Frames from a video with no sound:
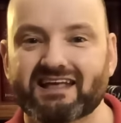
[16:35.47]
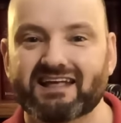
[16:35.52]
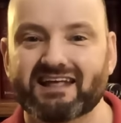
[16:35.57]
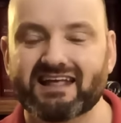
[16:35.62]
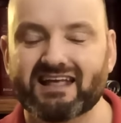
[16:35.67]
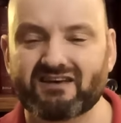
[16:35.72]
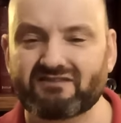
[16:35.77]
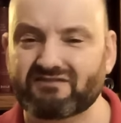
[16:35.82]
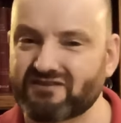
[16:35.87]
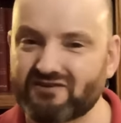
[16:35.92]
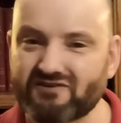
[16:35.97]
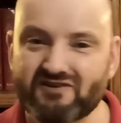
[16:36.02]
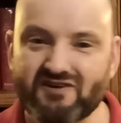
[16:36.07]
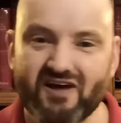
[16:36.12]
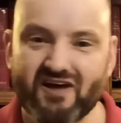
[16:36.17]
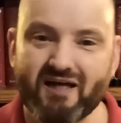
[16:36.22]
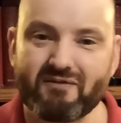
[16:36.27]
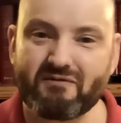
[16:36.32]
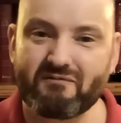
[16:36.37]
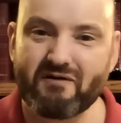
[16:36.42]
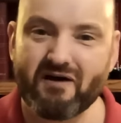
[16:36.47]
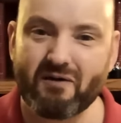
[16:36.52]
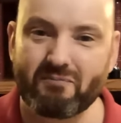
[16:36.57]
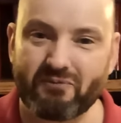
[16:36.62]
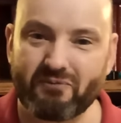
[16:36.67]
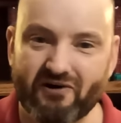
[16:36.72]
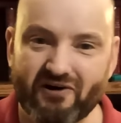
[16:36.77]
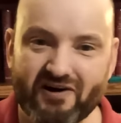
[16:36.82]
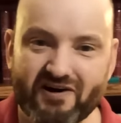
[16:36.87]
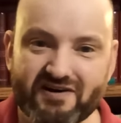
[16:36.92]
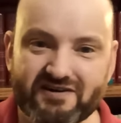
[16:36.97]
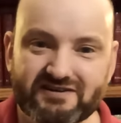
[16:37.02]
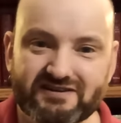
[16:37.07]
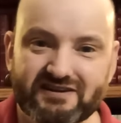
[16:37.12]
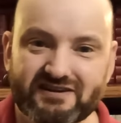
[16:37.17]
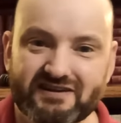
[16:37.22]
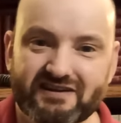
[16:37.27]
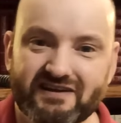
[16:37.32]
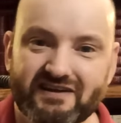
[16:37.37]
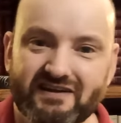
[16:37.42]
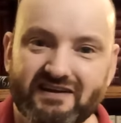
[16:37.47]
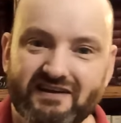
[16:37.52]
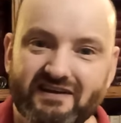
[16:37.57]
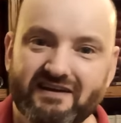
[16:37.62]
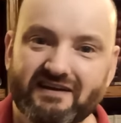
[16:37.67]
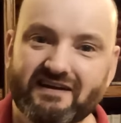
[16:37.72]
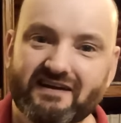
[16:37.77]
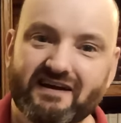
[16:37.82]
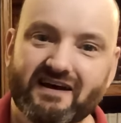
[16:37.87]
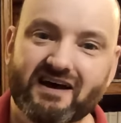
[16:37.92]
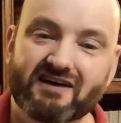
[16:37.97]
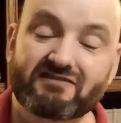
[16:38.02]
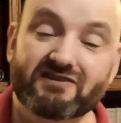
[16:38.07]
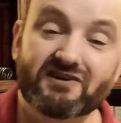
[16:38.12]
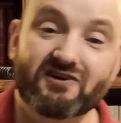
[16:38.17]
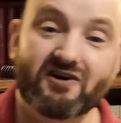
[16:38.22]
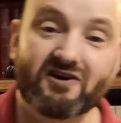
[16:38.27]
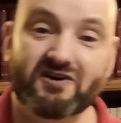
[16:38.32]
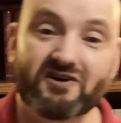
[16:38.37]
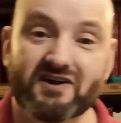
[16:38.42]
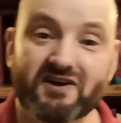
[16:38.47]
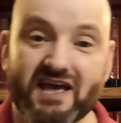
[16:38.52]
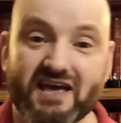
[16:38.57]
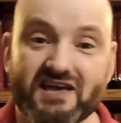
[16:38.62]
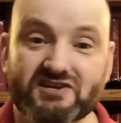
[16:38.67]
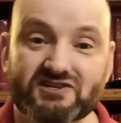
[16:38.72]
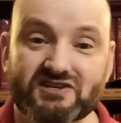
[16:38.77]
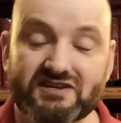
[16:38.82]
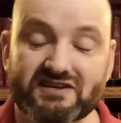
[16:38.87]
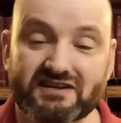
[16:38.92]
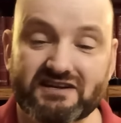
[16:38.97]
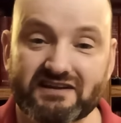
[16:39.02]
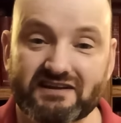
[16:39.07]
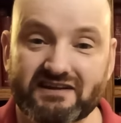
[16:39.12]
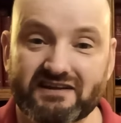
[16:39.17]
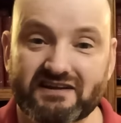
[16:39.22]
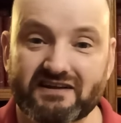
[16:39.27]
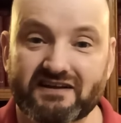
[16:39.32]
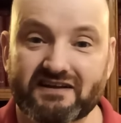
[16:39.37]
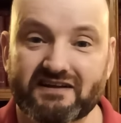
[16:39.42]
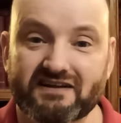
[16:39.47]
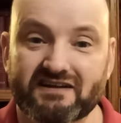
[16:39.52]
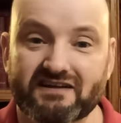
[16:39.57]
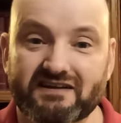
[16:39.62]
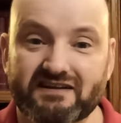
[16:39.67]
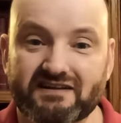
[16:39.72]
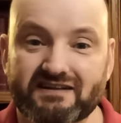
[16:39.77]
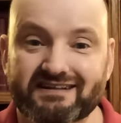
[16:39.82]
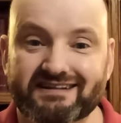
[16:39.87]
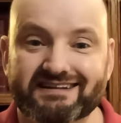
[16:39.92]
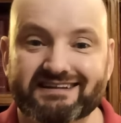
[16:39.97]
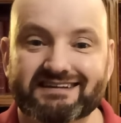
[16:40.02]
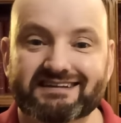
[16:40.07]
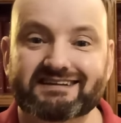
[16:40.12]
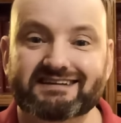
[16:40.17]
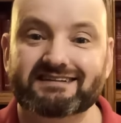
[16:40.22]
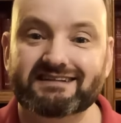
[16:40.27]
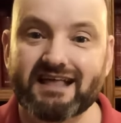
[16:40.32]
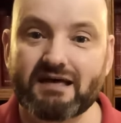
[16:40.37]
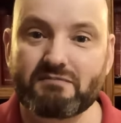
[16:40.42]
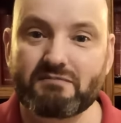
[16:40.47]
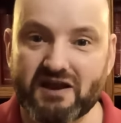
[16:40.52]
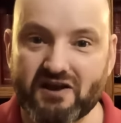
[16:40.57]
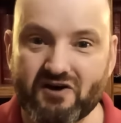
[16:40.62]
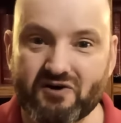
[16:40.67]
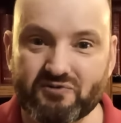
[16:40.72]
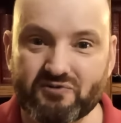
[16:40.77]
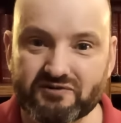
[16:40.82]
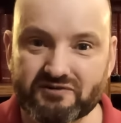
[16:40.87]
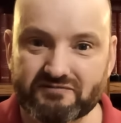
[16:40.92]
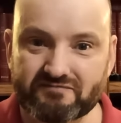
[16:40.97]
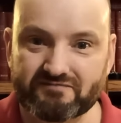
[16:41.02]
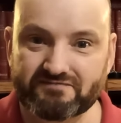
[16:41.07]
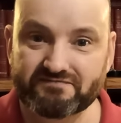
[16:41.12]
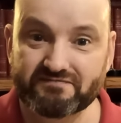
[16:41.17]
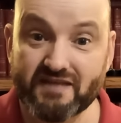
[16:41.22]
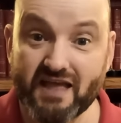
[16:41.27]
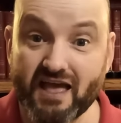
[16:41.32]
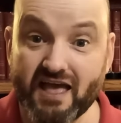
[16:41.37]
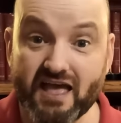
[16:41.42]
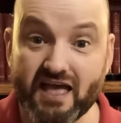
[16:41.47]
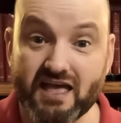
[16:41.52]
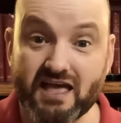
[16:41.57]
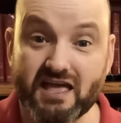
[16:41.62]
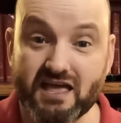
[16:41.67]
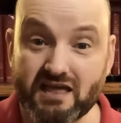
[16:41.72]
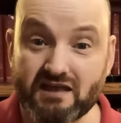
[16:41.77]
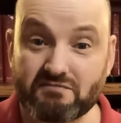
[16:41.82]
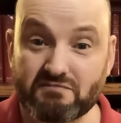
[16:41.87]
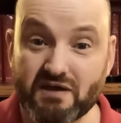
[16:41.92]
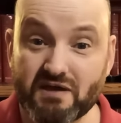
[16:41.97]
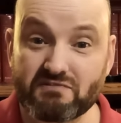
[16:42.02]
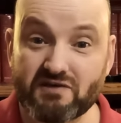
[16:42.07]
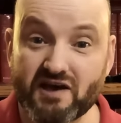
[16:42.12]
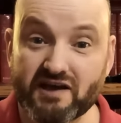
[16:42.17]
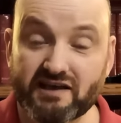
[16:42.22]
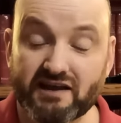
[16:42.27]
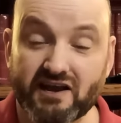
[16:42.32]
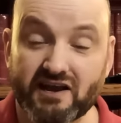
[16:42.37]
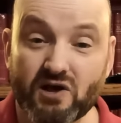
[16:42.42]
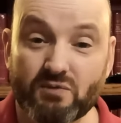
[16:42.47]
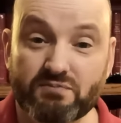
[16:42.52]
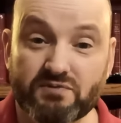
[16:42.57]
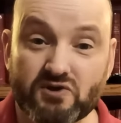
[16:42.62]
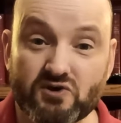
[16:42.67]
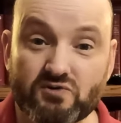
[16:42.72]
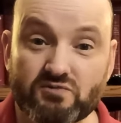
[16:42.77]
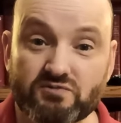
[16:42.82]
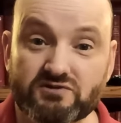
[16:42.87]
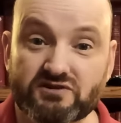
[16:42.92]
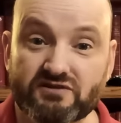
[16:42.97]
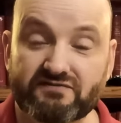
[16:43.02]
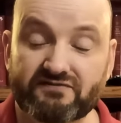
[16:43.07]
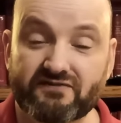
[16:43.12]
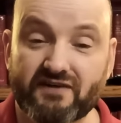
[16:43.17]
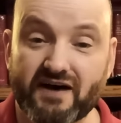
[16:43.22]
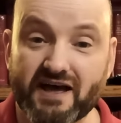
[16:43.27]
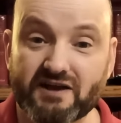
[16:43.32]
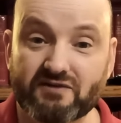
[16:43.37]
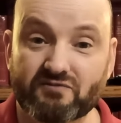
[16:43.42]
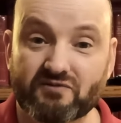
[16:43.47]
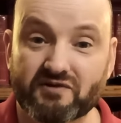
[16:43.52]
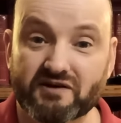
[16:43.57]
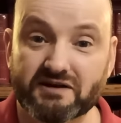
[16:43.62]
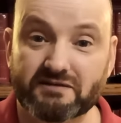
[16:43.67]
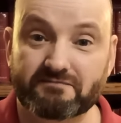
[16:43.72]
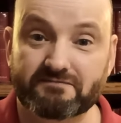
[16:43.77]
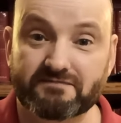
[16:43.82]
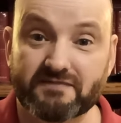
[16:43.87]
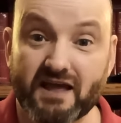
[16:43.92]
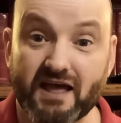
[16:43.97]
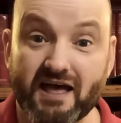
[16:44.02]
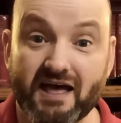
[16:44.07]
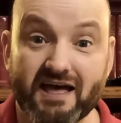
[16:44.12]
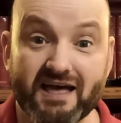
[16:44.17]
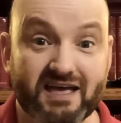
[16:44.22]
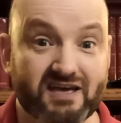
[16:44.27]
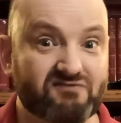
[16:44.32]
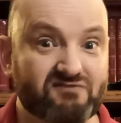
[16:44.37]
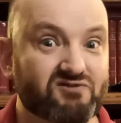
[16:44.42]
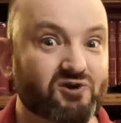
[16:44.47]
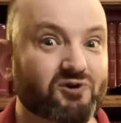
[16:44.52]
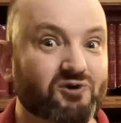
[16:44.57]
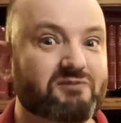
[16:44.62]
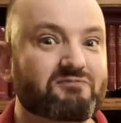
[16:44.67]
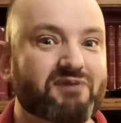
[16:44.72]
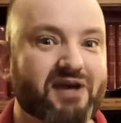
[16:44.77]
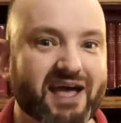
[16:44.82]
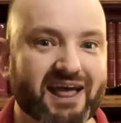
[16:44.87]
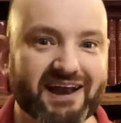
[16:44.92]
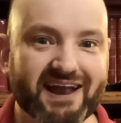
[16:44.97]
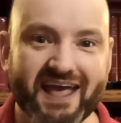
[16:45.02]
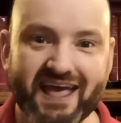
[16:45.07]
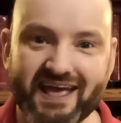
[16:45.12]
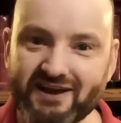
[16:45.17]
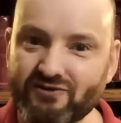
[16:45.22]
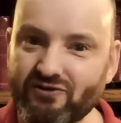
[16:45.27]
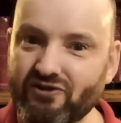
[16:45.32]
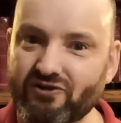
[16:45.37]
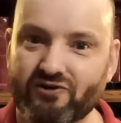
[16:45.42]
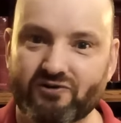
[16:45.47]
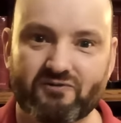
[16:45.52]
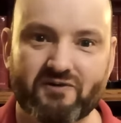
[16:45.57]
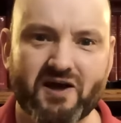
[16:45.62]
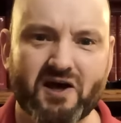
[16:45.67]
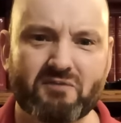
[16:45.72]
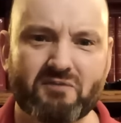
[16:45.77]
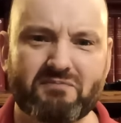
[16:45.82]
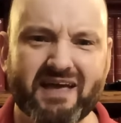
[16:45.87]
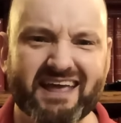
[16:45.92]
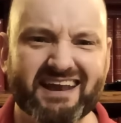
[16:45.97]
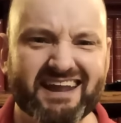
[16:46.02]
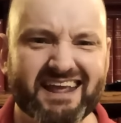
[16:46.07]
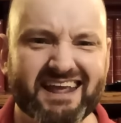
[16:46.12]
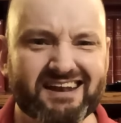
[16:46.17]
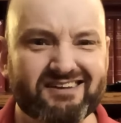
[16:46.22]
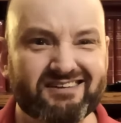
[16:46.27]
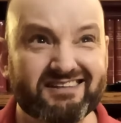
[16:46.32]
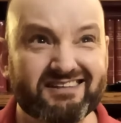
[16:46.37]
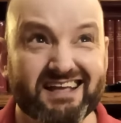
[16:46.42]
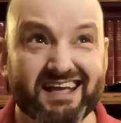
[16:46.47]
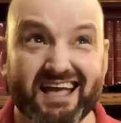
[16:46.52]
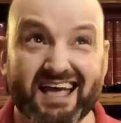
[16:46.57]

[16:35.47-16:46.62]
If you're not a part of a congregation, let me know, and maybe I can help you to find one. If you're in Panhandle or around Panhandle,